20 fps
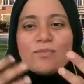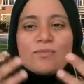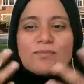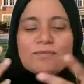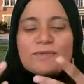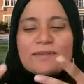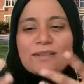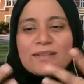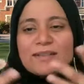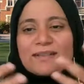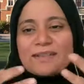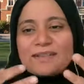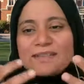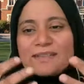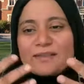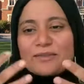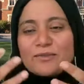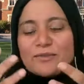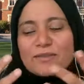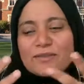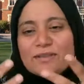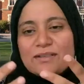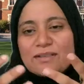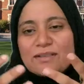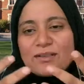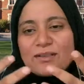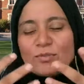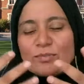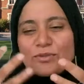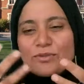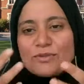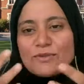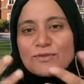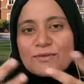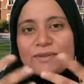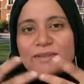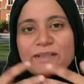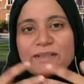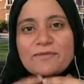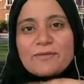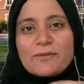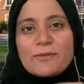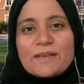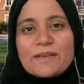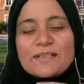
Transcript: it's a good opportunity for